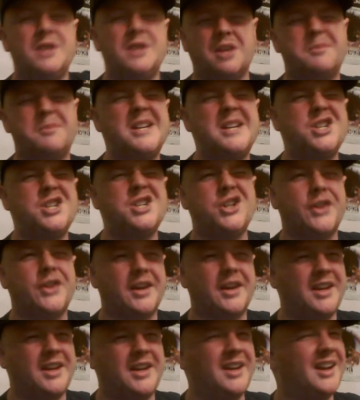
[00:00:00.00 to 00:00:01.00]
of in between your
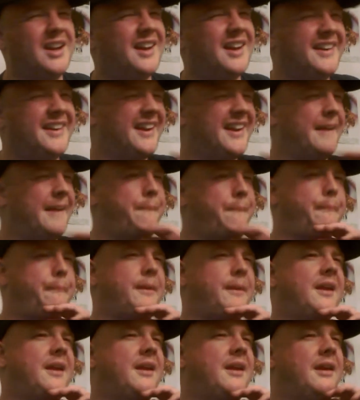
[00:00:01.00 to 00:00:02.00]
PG-13 and
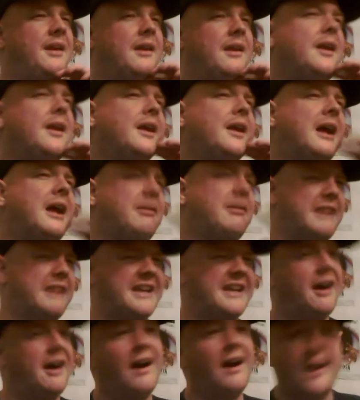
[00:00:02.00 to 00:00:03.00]
a
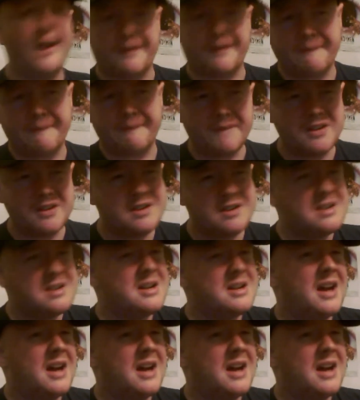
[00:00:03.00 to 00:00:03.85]
light R,